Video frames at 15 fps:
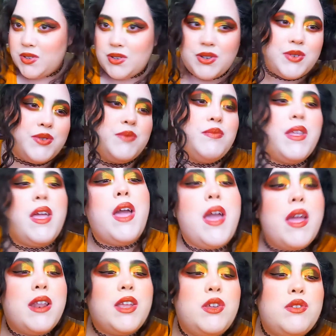you know?
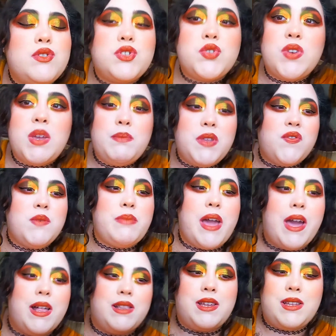And I use three different
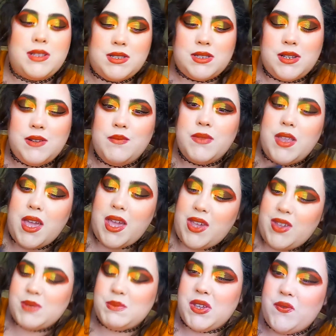palettes. I
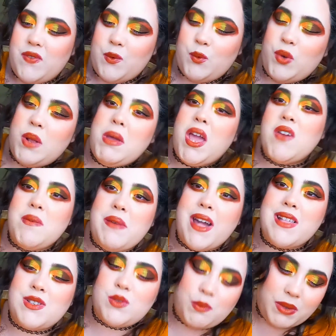use my one of my favorite
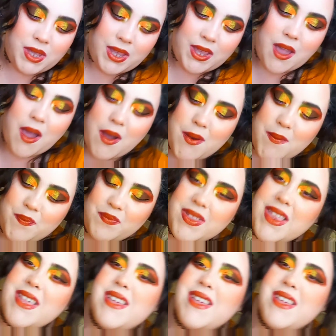palettes would be um